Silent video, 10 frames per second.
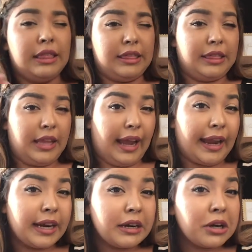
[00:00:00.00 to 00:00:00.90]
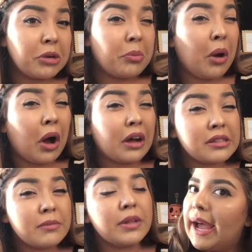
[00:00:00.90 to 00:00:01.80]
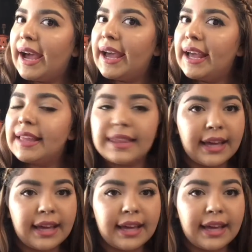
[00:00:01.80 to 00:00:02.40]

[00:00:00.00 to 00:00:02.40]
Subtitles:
lighter, possibly. I